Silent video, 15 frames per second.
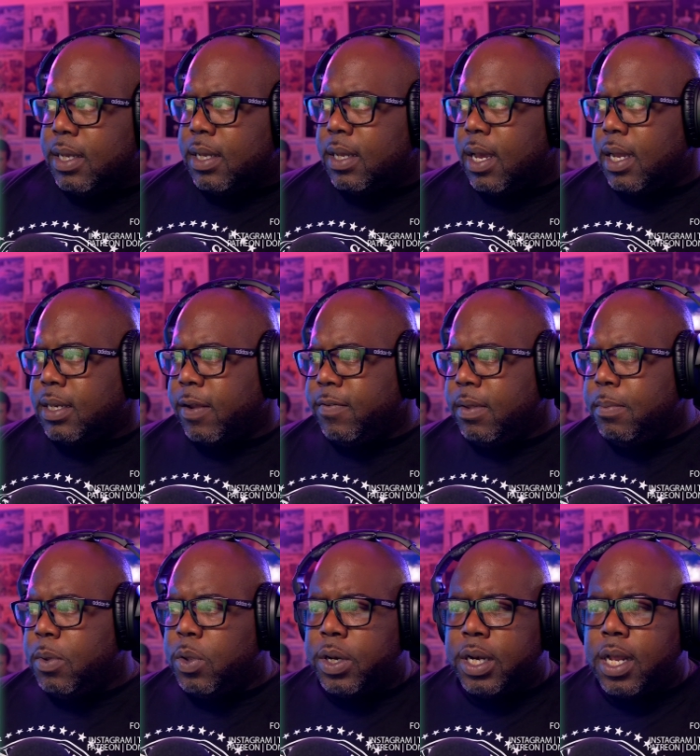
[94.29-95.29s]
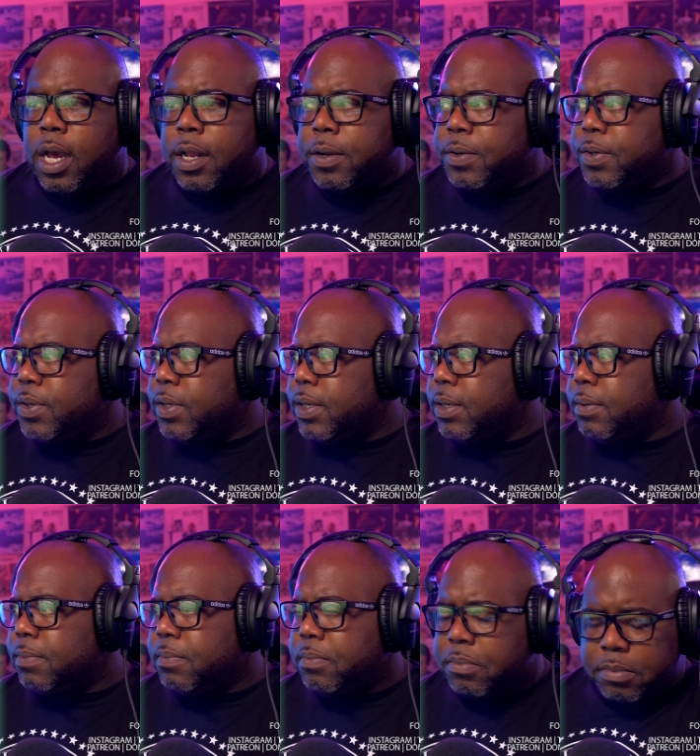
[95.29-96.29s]
Uh, definitely muted colors.
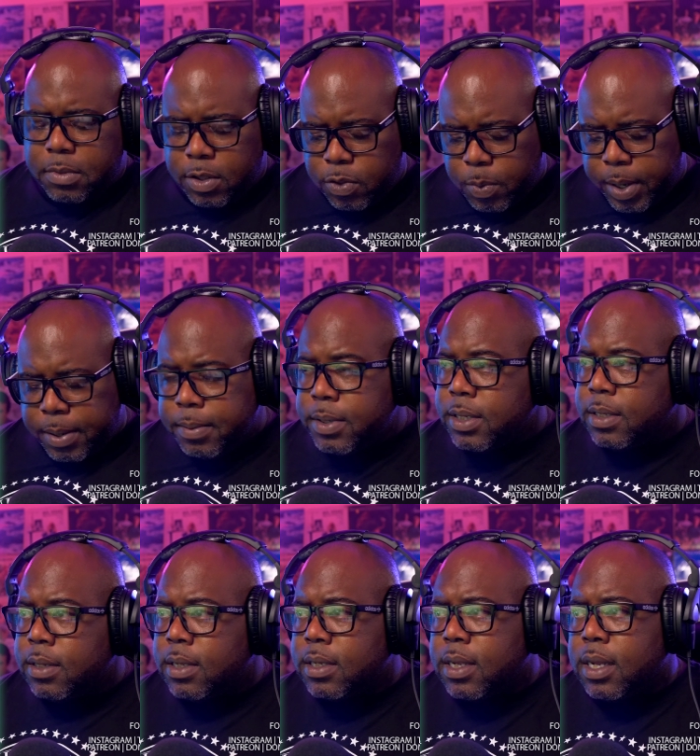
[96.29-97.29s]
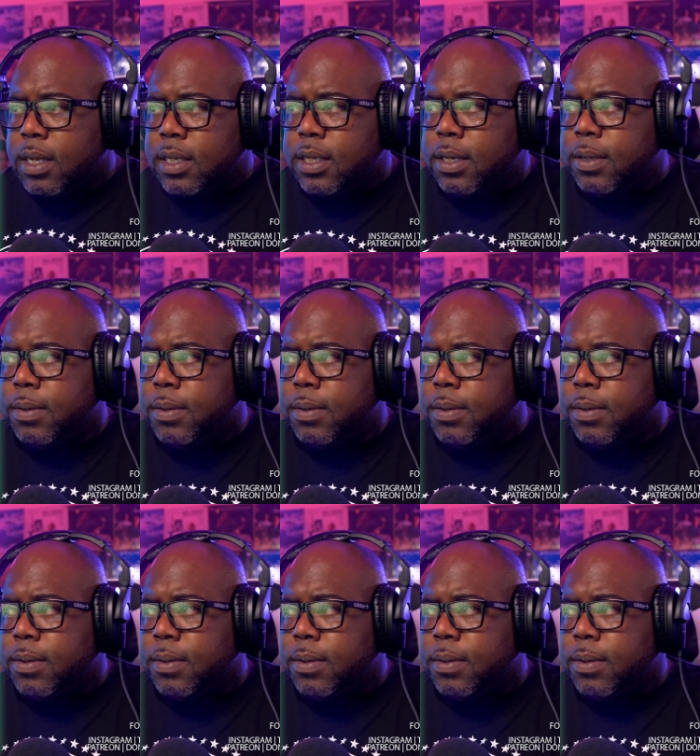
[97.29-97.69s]
Either way, let's let's continue.